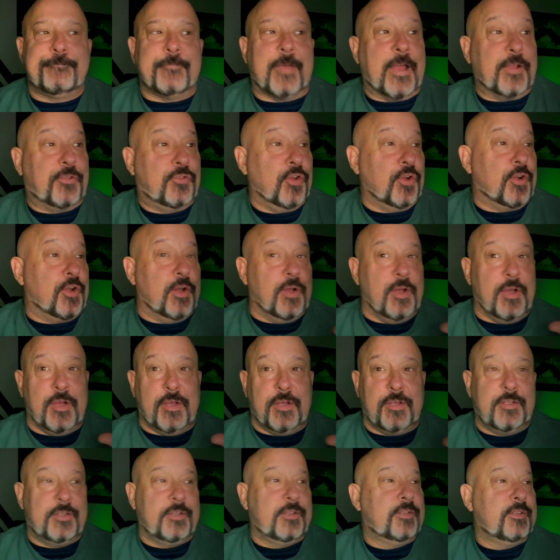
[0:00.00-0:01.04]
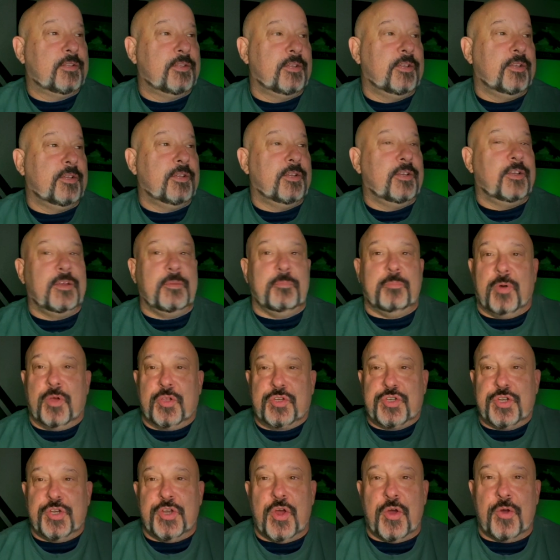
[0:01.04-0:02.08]
took a
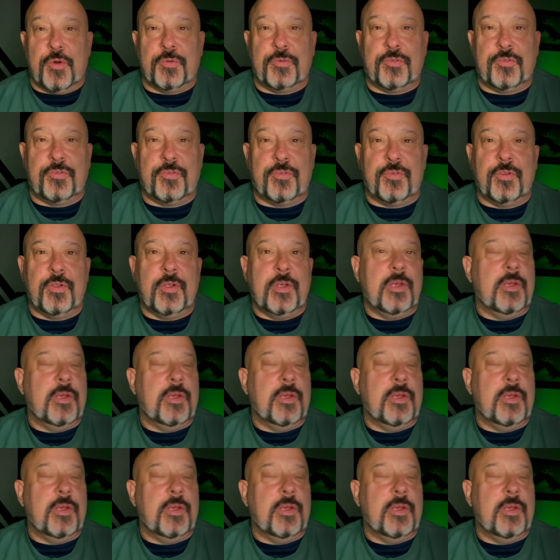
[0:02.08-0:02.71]
bunch of notes.